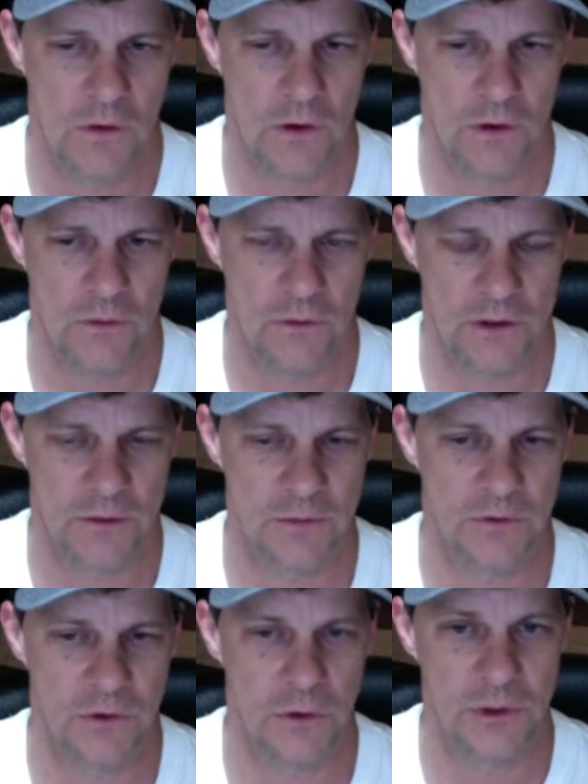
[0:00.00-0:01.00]
uh, victims
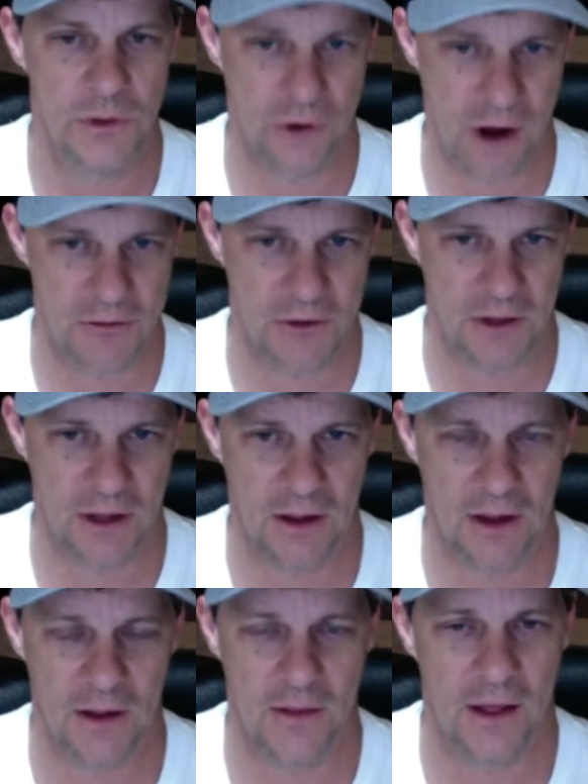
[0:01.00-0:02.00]
of human
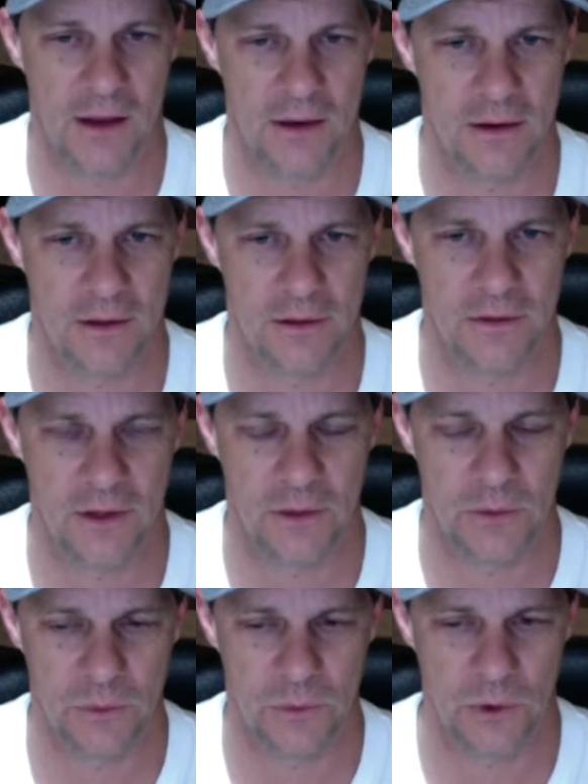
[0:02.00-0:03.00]
trafficking, and that that
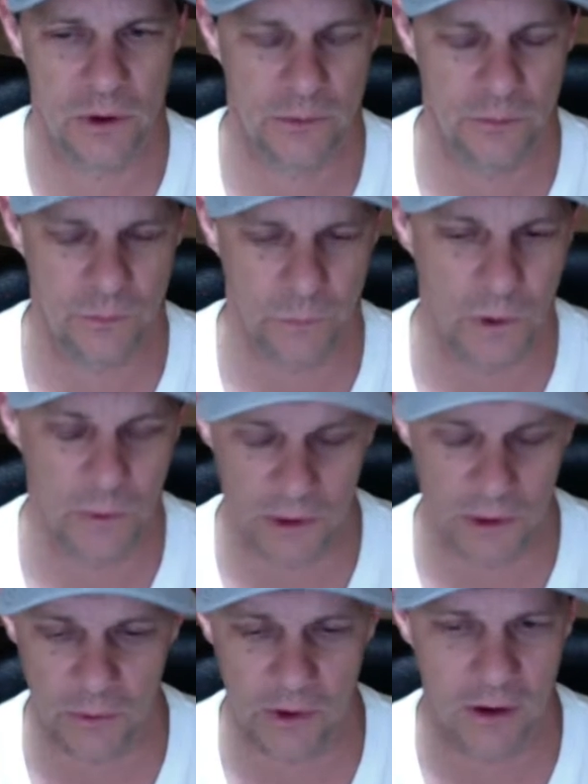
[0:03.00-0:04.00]
uh, went
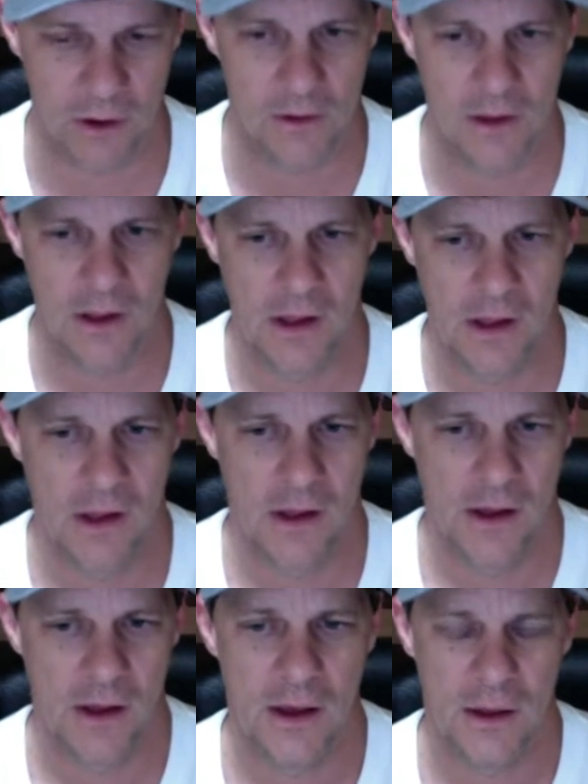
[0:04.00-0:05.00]
really well.
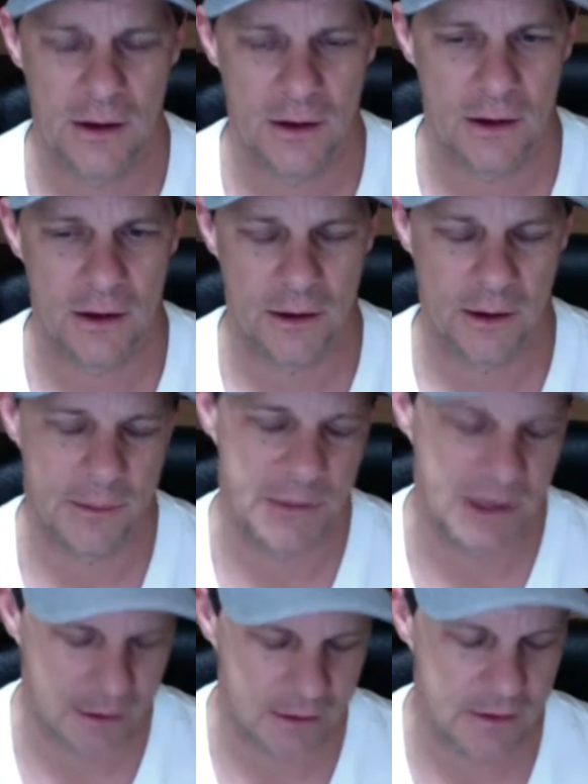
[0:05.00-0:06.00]
And uh, I mean,
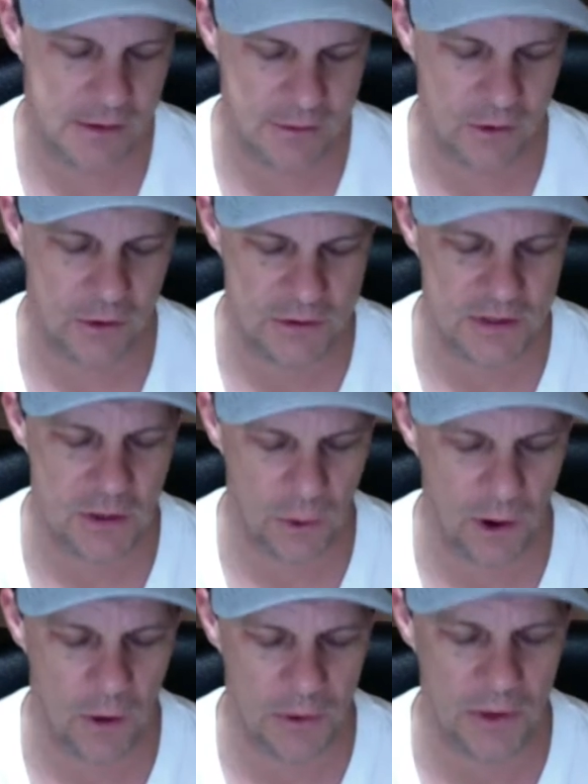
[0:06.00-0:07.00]
it's hard to say
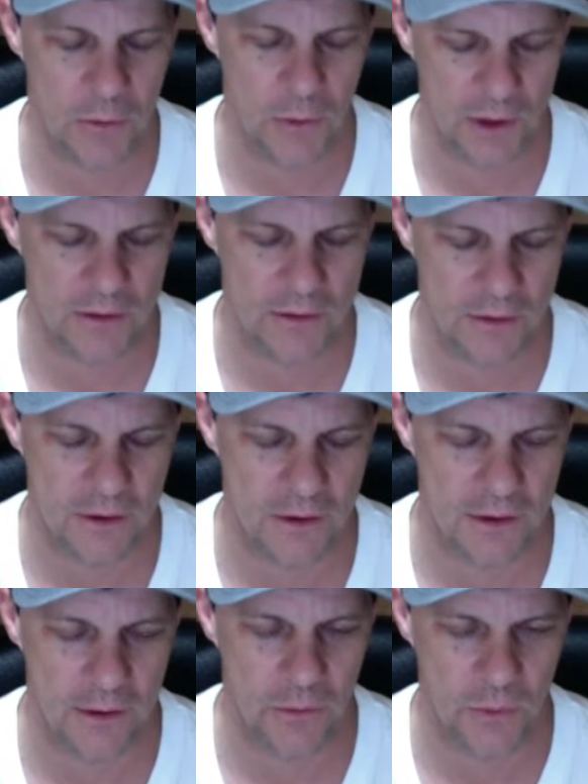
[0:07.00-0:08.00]
well, but it went uh,
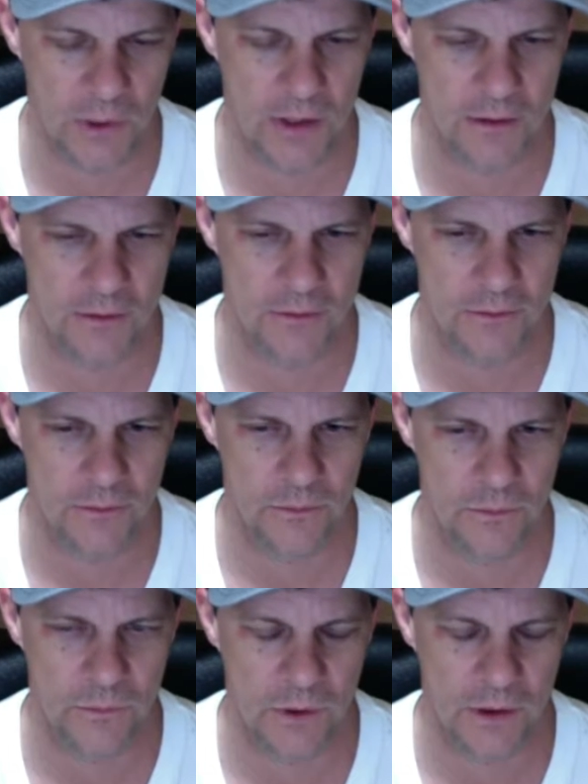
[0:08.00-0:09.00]
it went
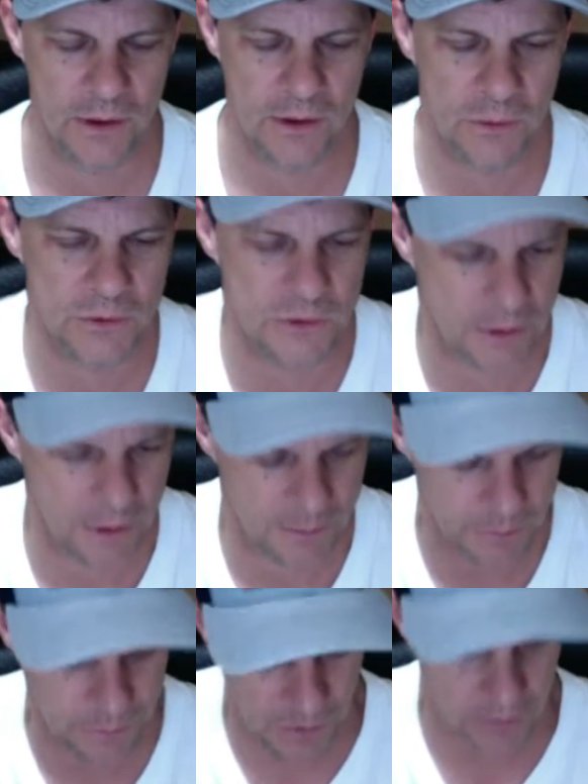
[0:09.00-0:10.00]
uh, it was a, a
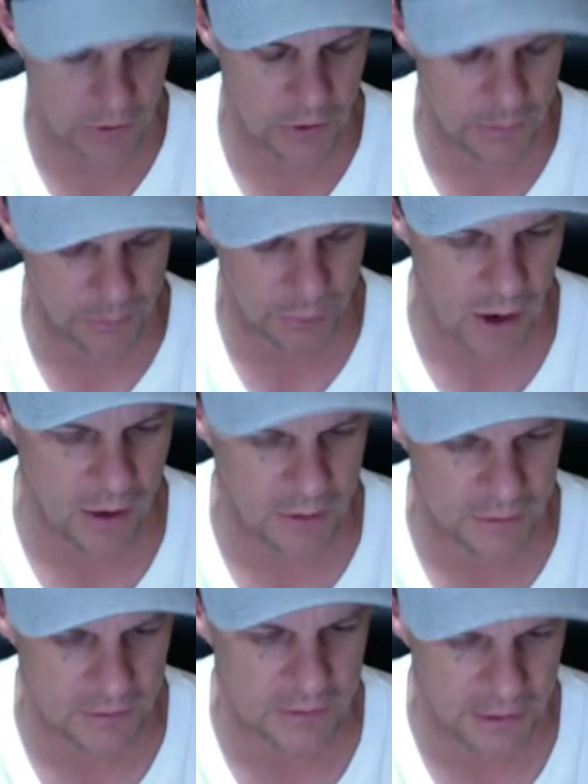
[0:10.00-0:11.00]
a good product
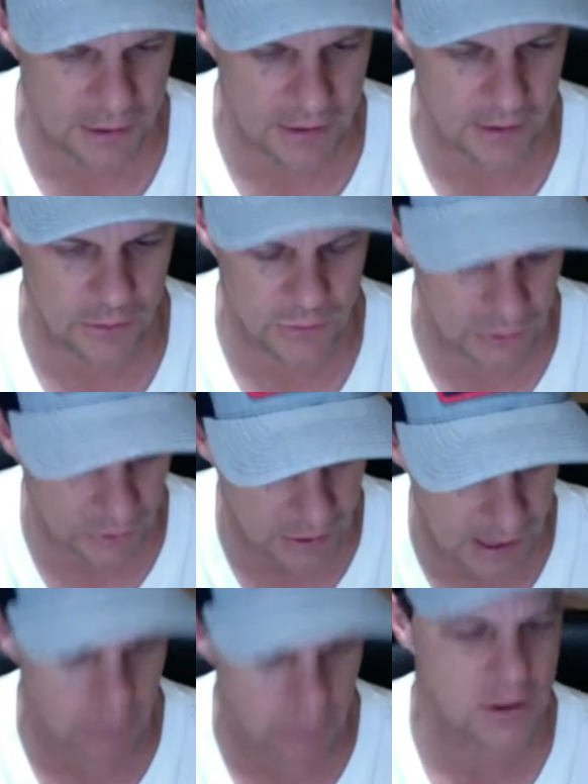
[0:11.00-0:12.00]
in the end. It was a good
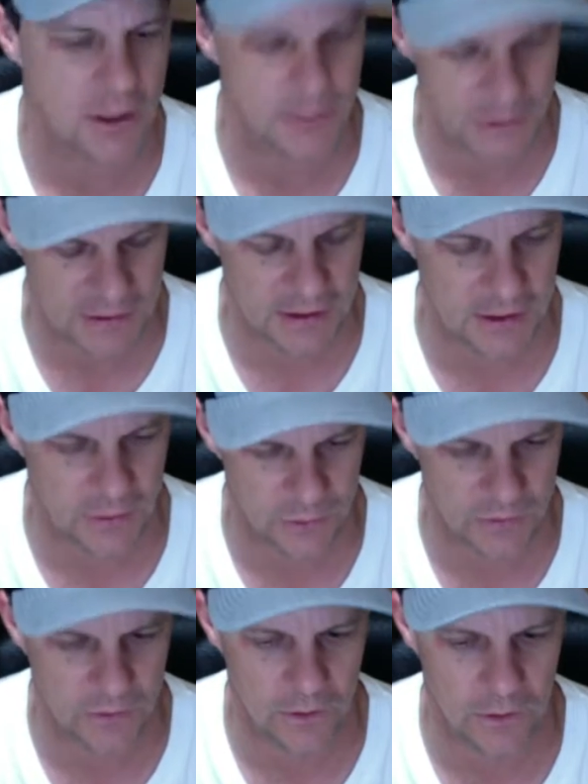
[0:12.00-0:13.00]
outcome in the end
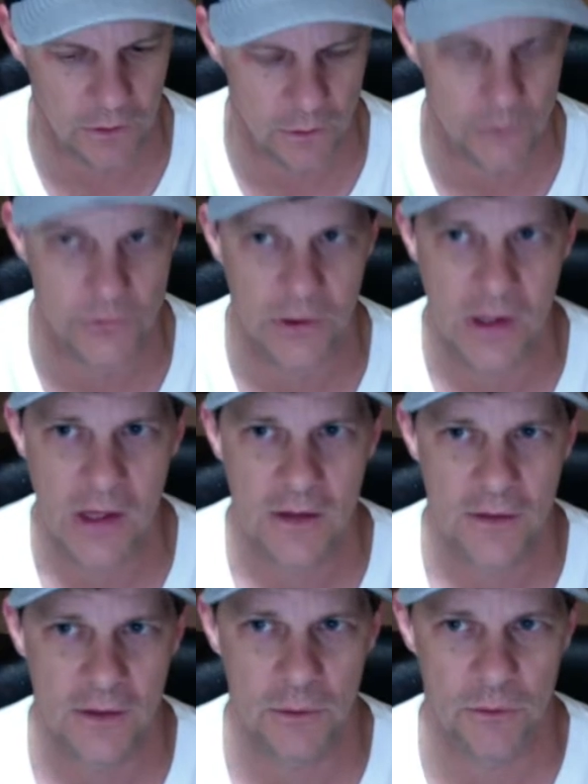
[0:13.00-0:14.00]
with the girls.
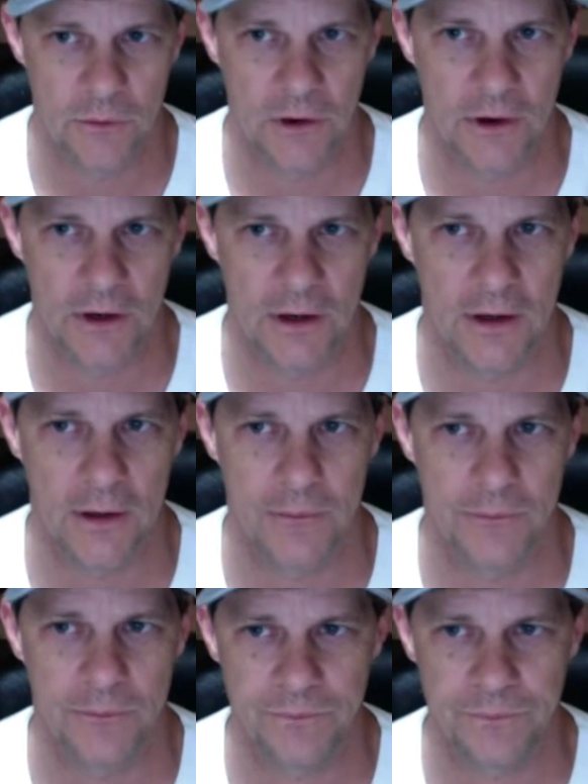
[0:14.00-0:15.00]
They were very,
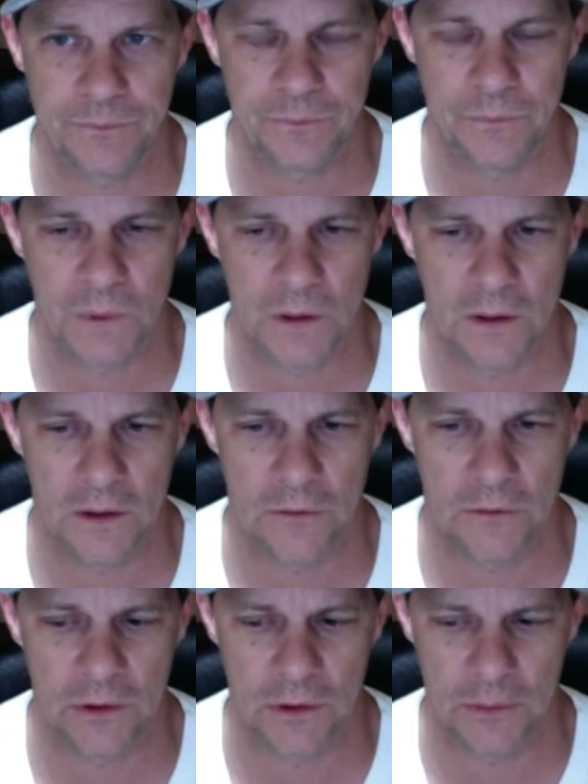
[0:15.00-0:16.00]
um, uh,
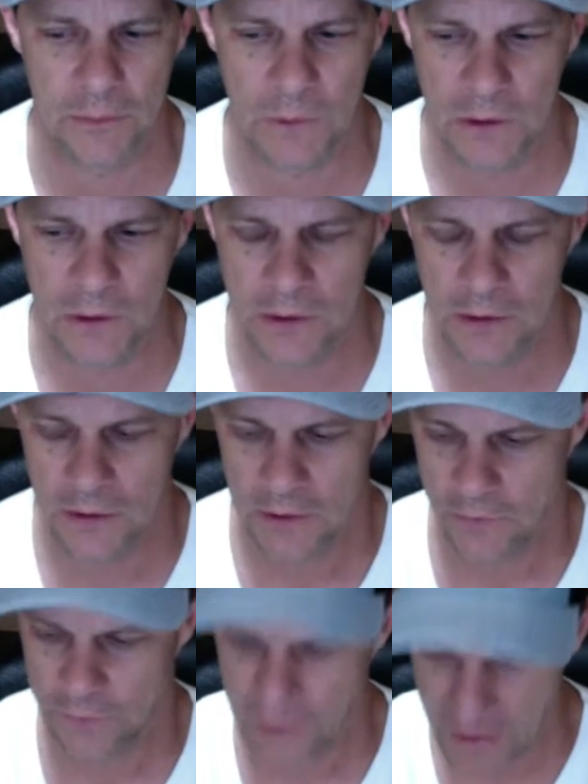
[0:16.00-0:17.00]
very
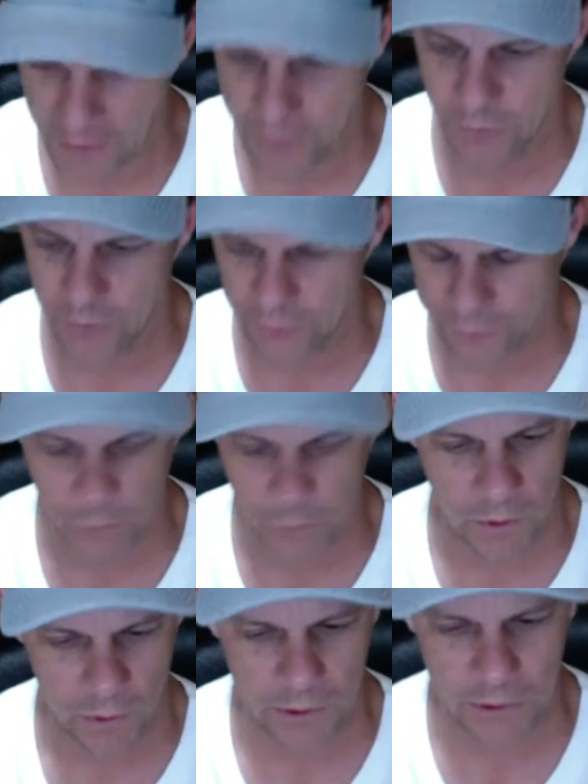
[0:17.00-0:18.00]
thankful for
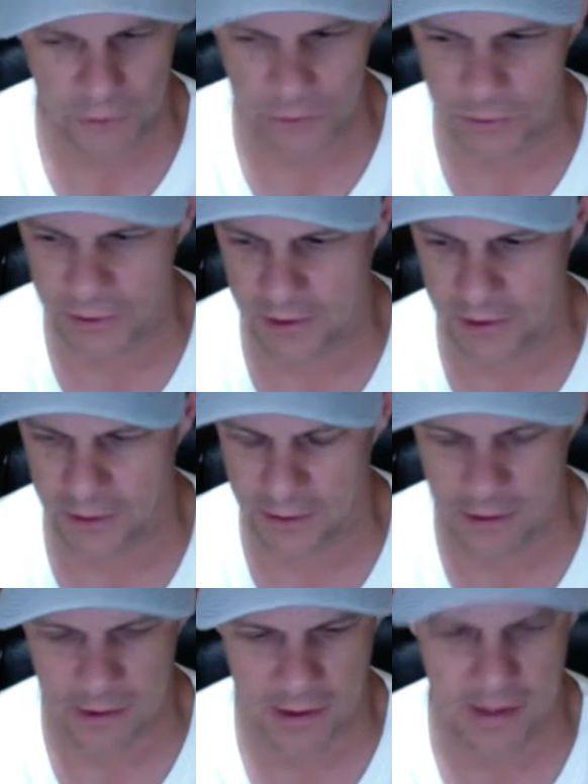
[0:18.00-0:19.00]
what we were doing, and
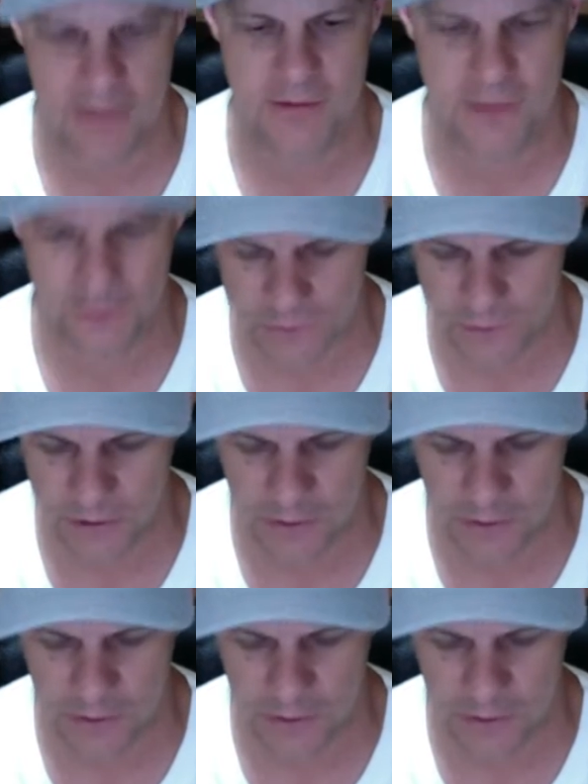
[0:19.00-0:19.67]
uh, and I still do hear